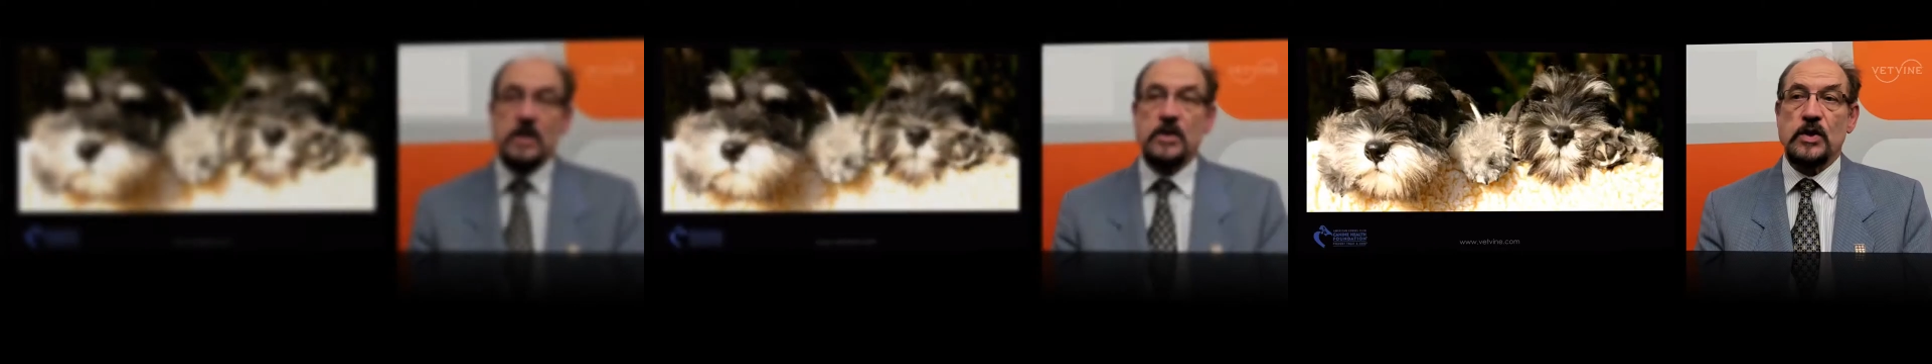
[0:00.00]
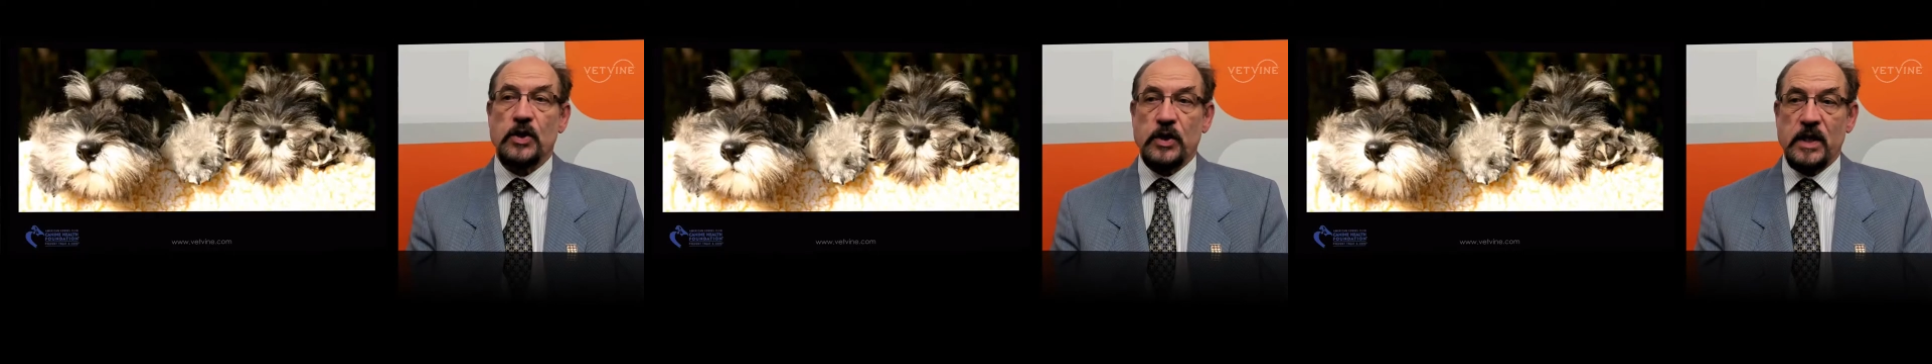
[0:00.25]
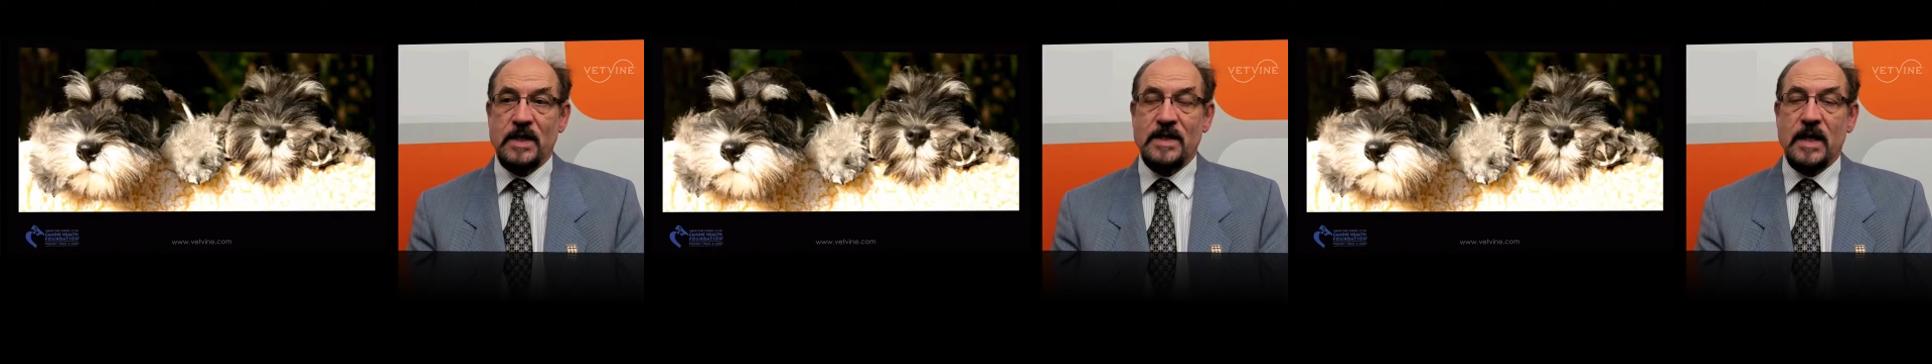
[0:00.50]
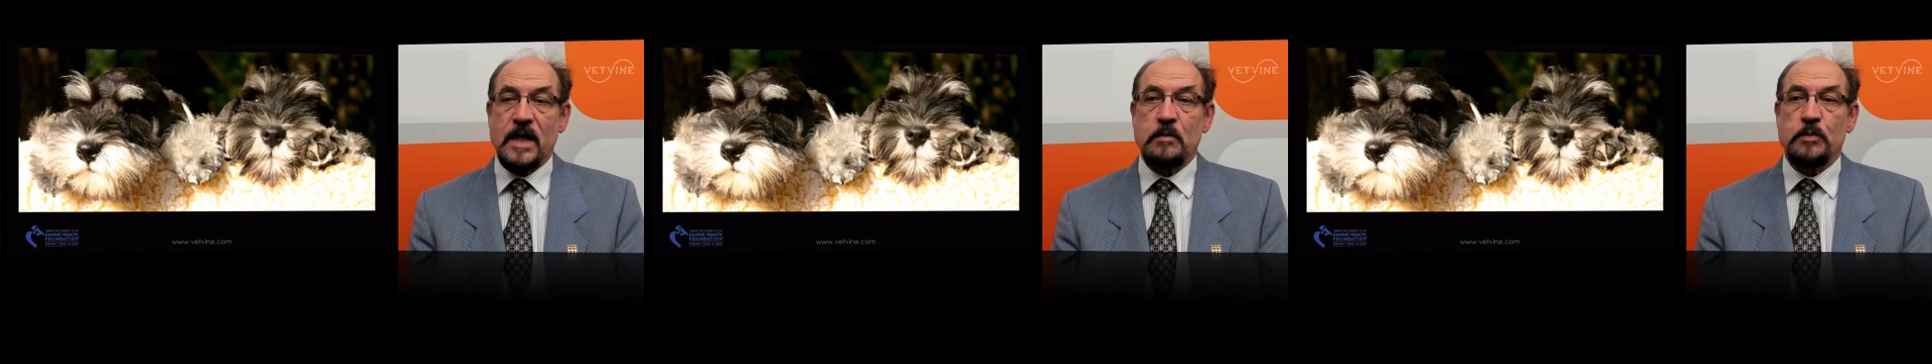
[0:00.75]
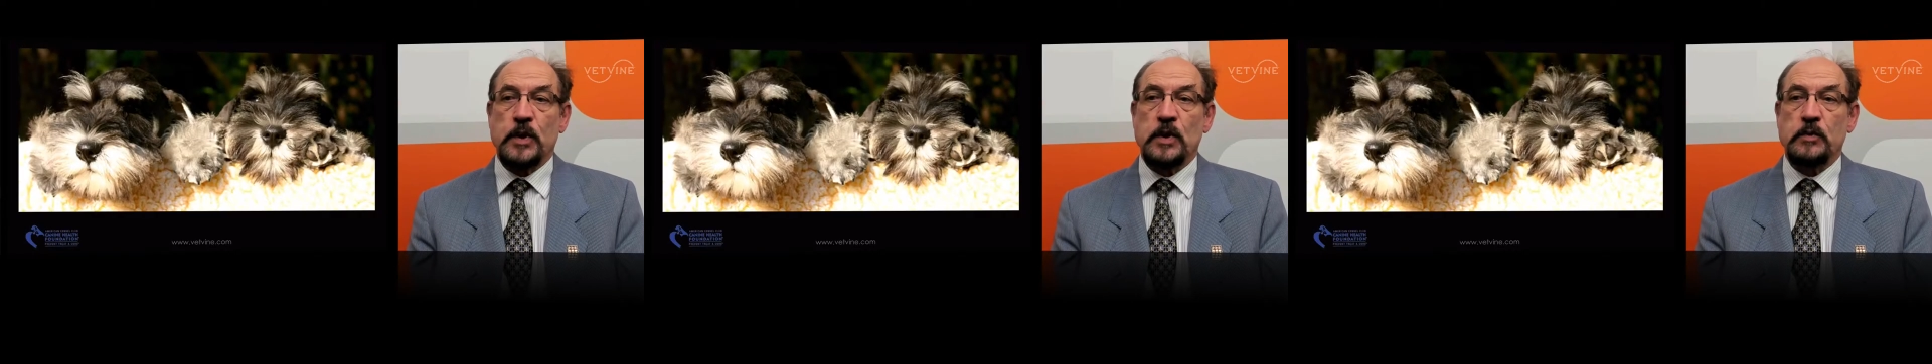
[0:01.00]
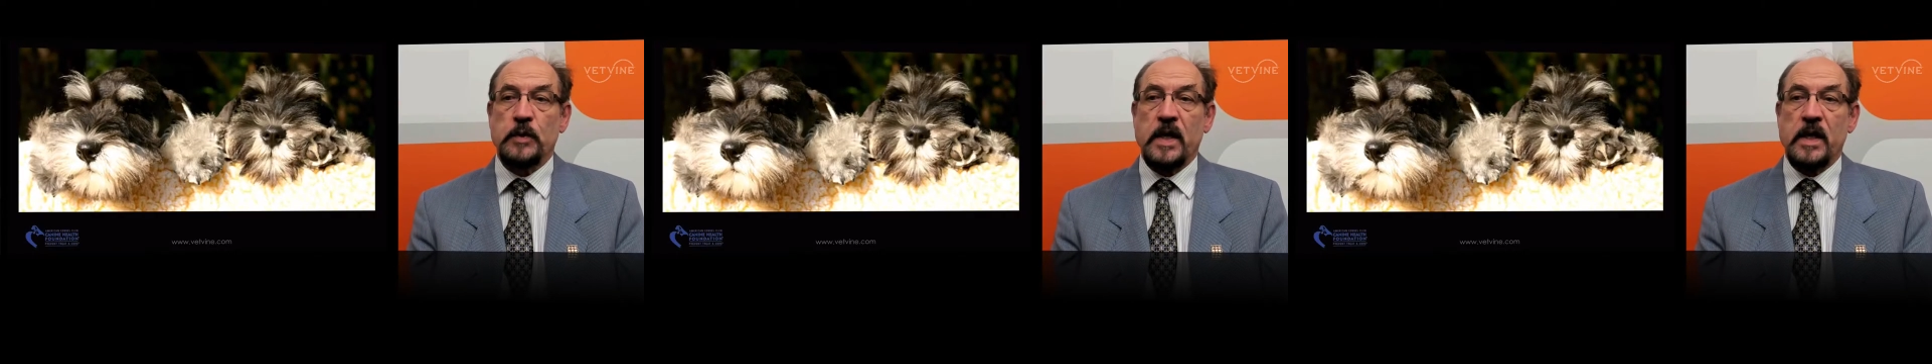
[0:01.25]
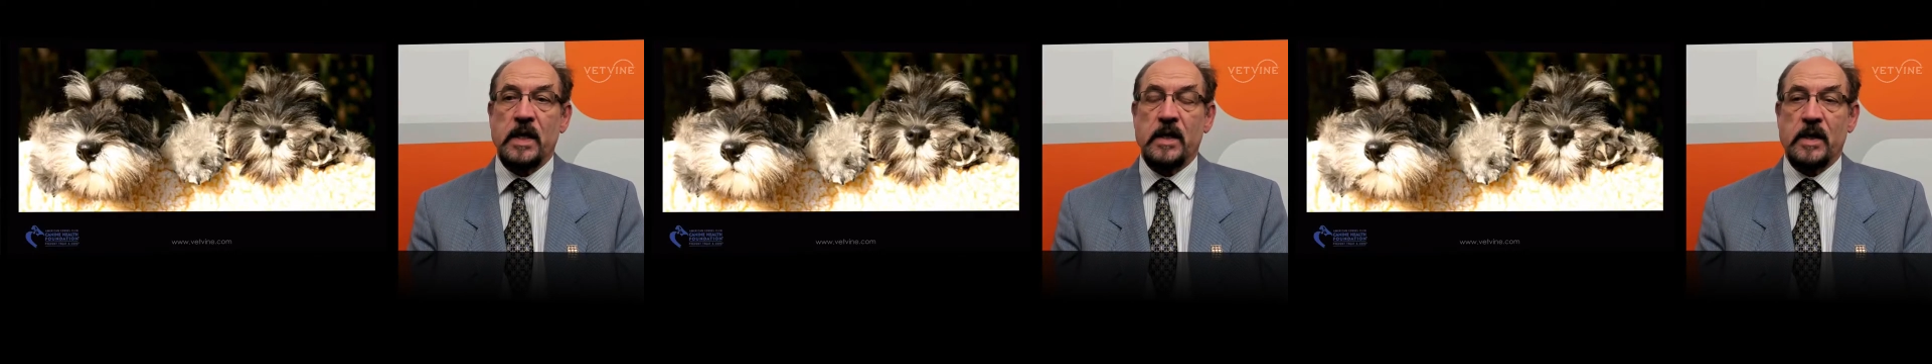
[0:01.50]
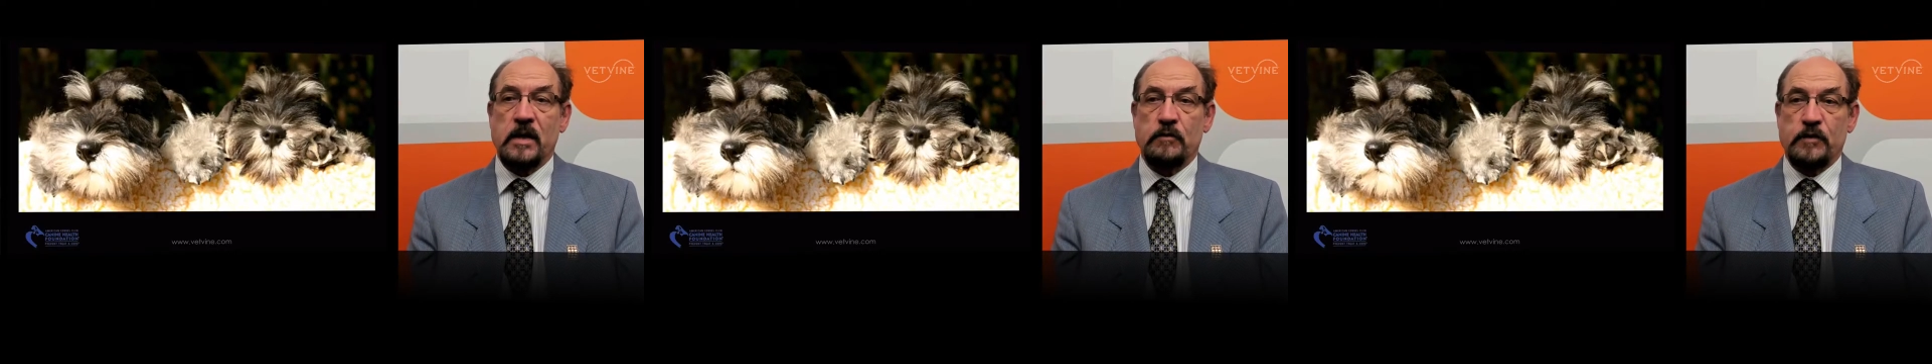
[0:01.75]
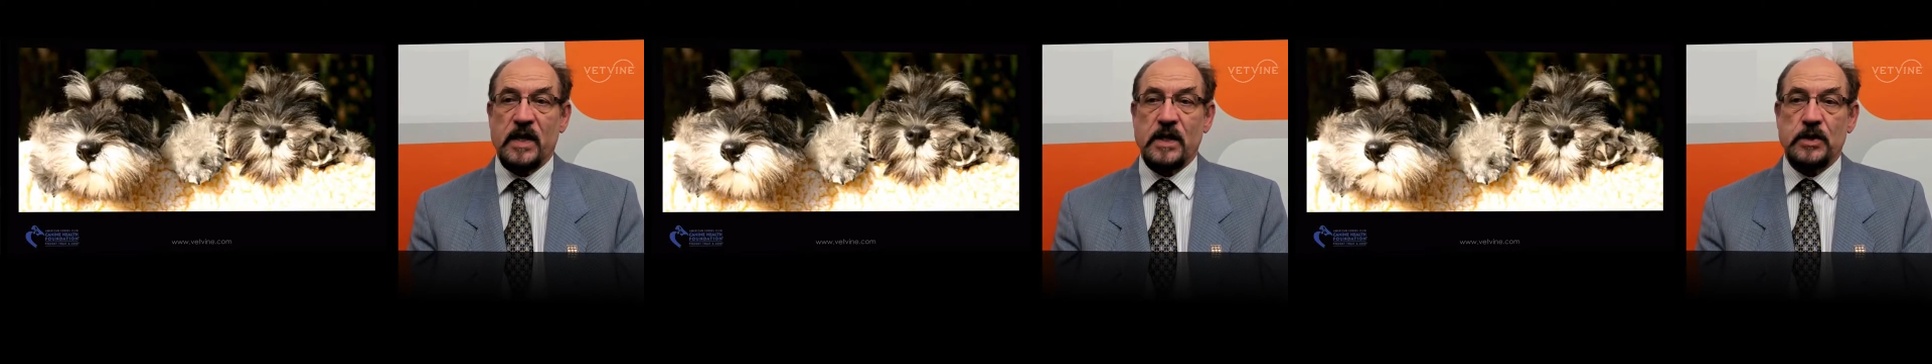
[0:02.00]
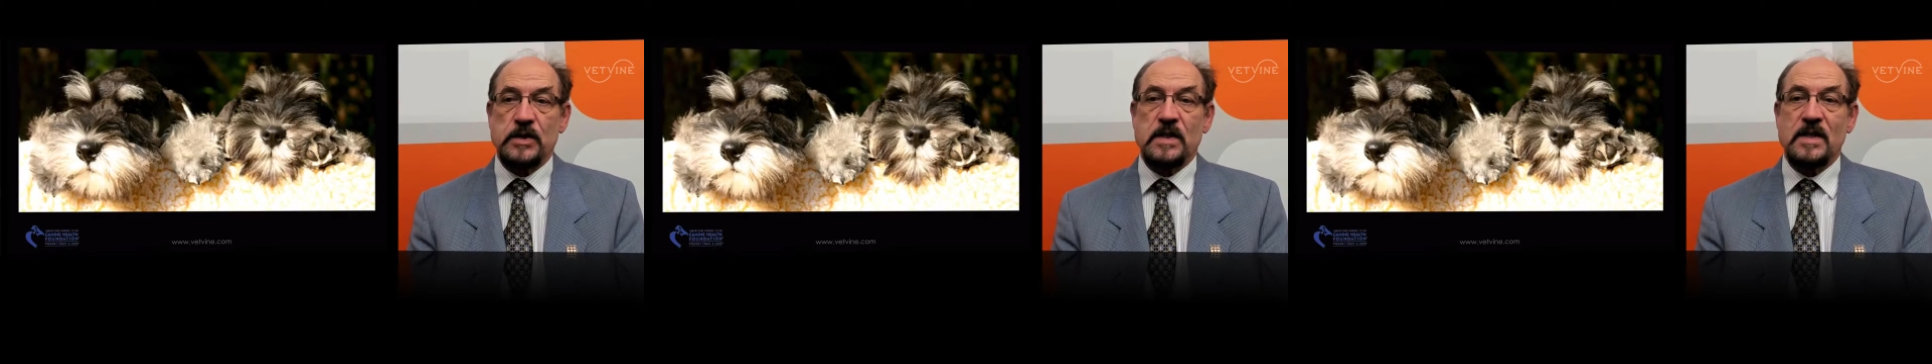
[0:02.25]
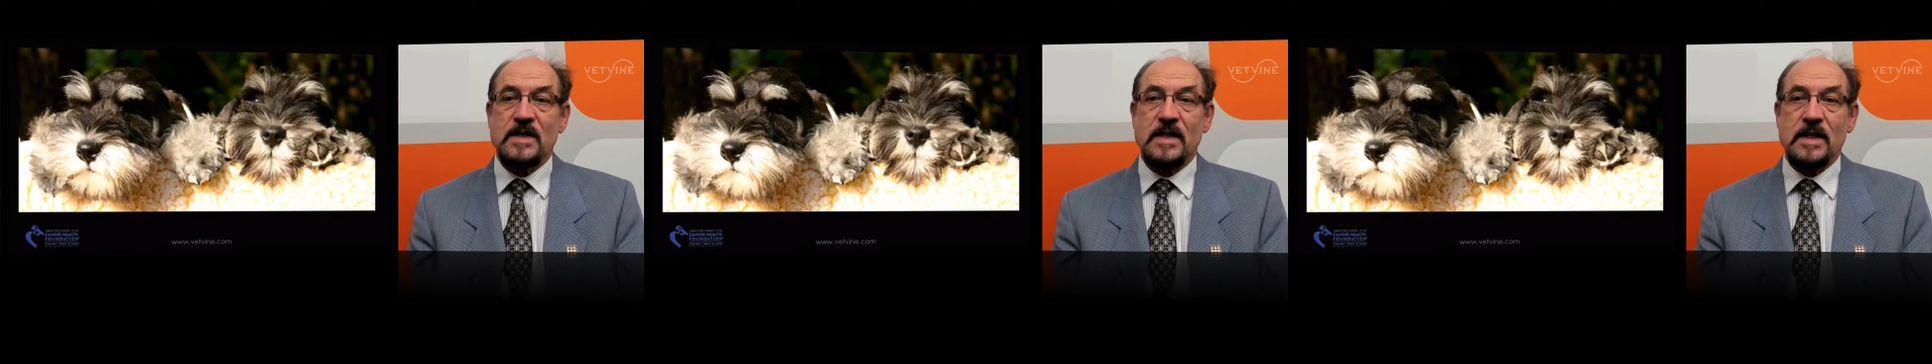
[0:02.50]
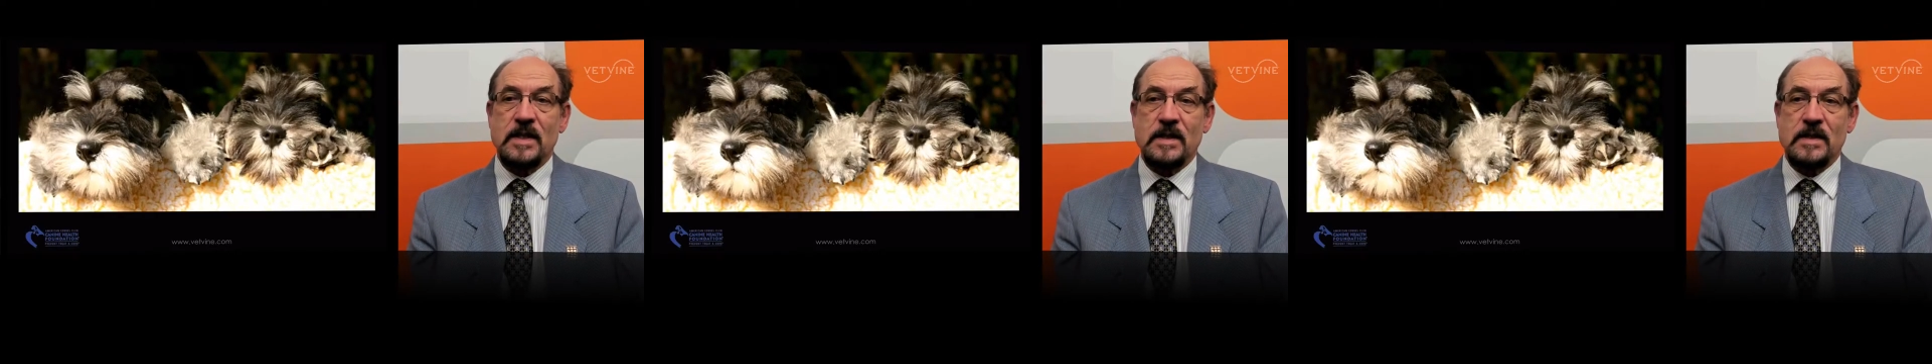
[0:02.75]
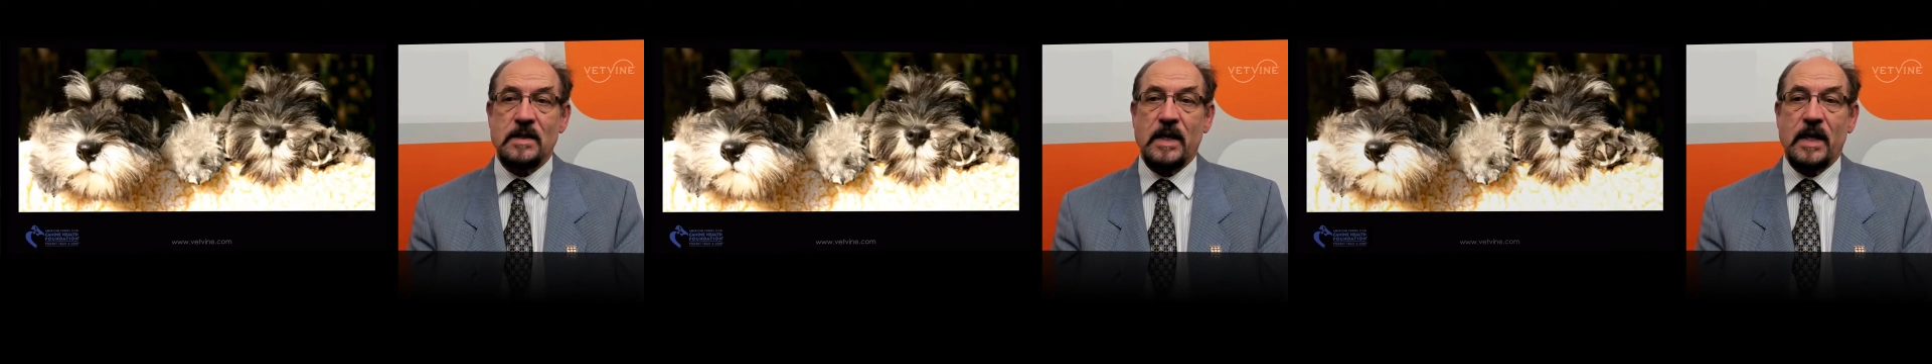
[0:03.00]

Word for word: is a good example where infectious disease